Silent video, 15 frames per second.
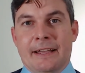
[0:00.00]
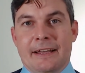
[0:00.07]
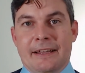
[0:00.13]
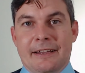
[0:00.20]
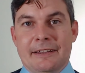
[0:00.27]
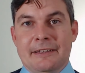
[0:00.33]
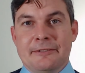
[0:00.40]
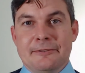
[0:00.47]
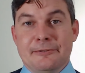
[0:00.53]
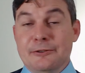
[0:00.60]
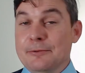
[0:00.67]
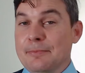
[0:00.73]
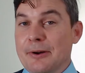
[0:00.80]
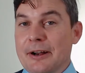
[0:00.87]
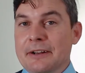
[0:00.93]
either
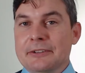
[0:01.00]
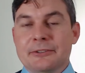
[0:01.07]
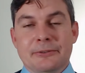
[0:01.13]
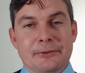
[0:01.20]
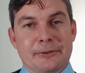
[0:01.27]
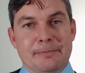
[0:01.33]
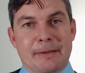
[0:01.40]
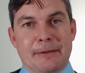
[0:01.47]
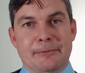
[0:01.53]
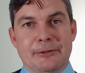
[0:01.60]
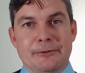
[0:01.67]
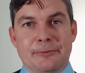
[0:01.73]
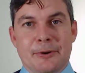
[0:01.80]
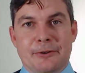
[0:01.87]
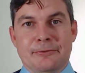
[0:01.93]
new products or maybe
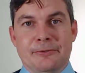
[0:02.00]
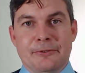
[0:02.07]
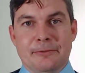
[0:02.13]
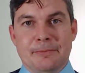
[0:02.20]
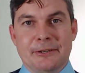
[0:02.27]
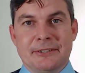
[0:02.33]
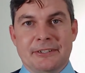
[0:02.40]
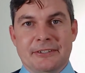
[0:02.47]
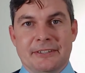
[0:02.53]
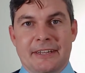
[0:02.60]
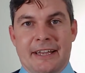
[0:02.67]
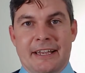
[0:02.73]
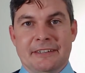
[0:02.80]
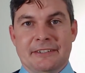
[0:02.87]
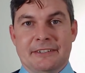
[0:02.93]
you work for a business
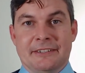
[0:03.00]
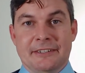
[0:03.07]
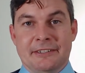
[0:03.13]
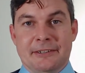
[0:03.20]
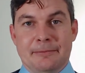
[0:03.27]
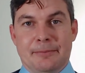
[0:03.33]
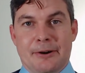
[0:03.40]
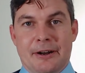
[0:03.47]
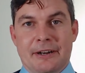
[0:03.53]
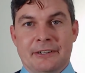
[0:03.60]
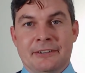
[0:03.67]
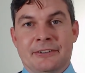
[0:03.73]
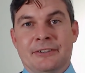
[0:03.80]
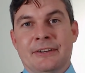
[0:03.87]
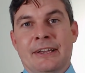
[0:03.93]
that has existing
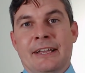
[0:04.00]
products,